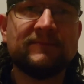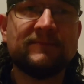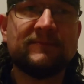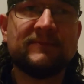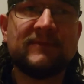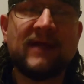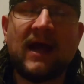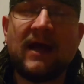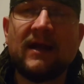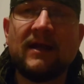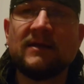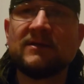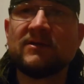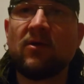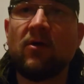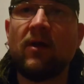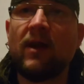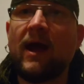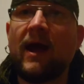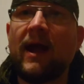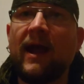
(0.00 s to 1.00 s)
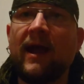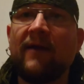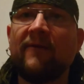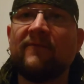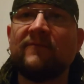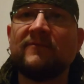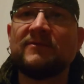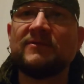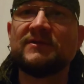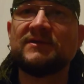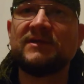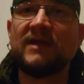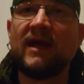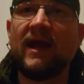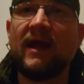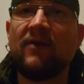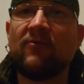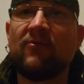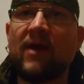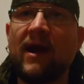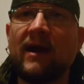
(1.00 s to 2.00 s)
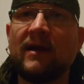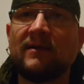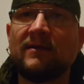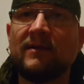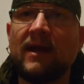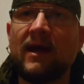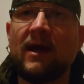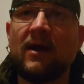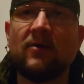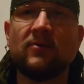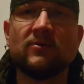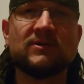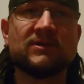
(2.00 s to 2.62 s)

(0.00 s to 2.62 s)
That is all I have to say right now.